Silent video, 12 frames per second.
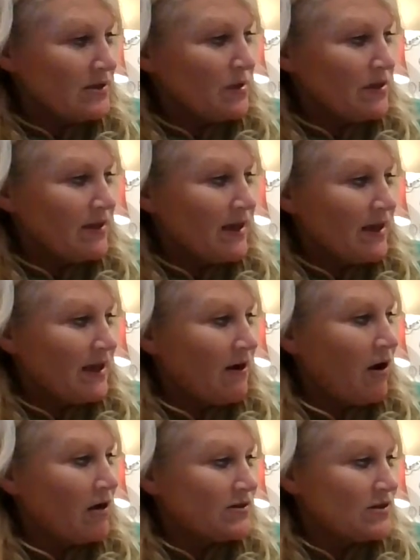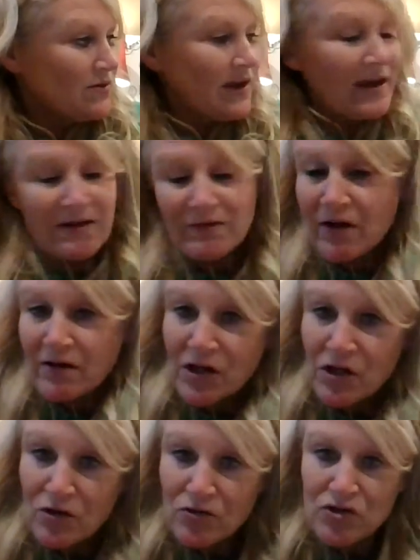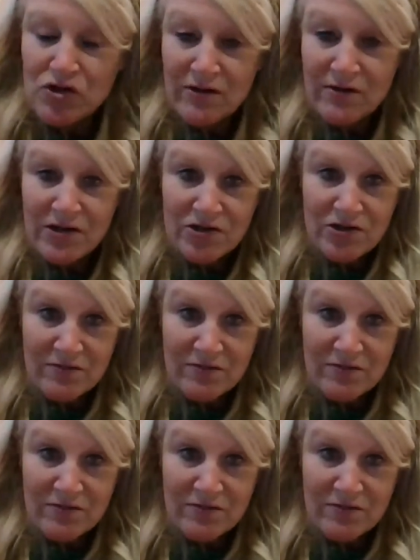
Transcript: but they also have a huge generation